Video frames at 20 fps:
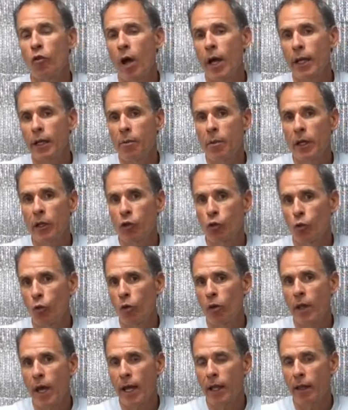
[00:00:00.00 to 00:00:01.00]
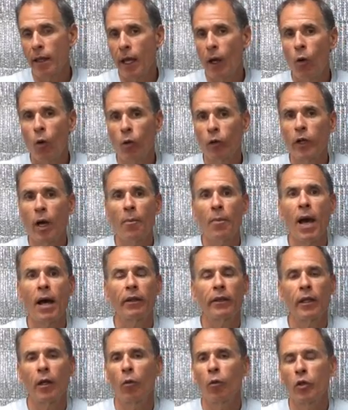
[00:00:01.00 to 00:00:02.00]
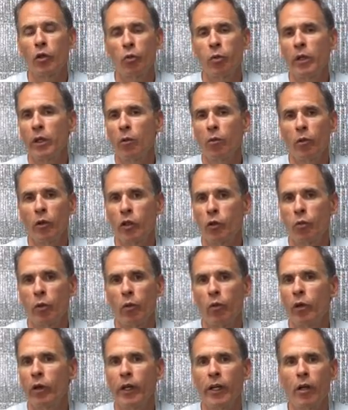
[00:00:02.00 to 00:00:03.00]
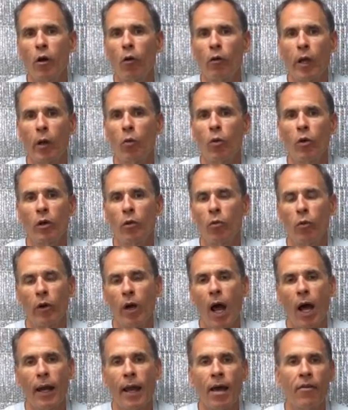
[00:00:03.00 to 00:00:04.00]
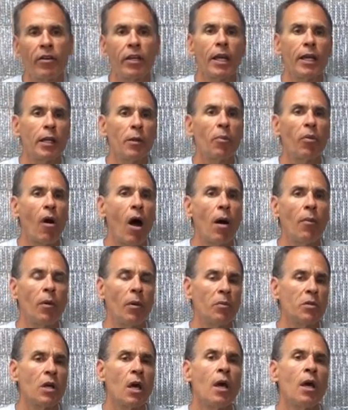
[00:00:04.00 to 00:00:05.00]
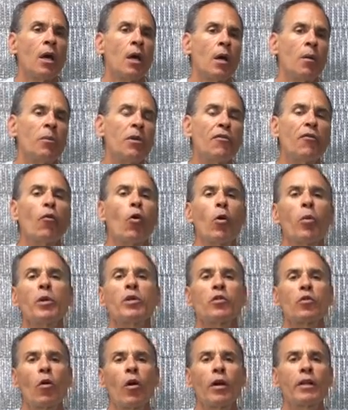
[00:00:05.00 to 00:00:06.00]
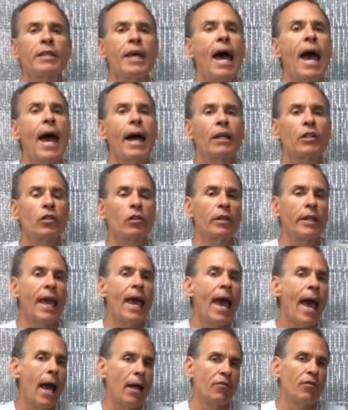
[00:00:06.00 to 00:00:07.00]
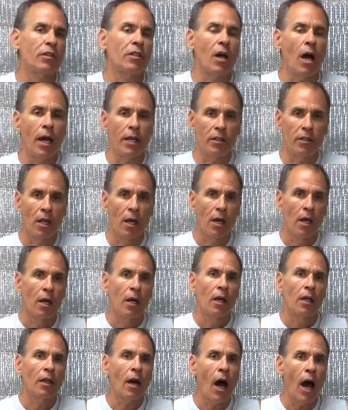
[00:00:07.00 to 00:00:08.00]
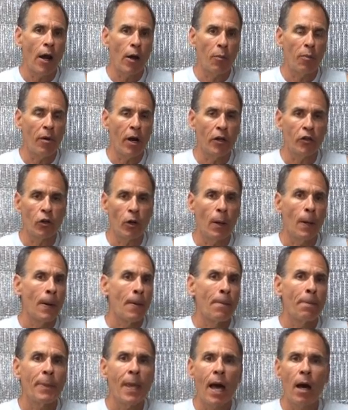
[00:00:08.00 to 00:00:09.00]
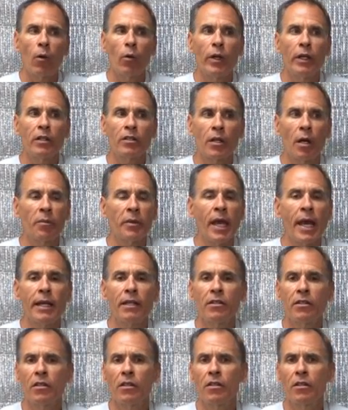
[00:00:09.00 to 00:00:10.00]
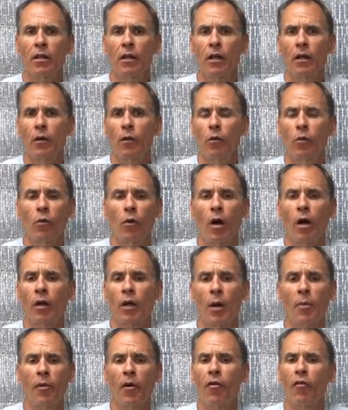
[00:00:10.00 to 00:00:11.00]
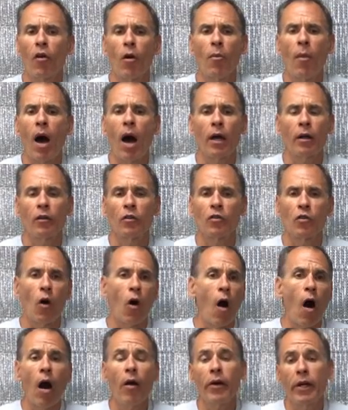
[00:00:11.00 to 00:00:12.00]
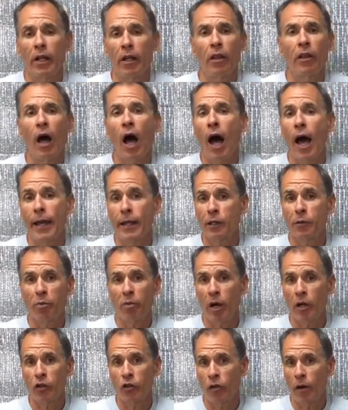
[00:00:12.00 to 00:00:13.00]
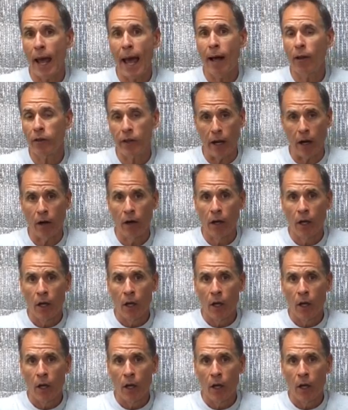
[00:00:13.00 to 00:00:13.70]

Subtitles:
trying to make sure that they hold up out there, which we really know they would, and we're not having any problems, before we started to actually advertise the higher pressure. Now, in some cases, a couple of our models aren't the highest pressure out there.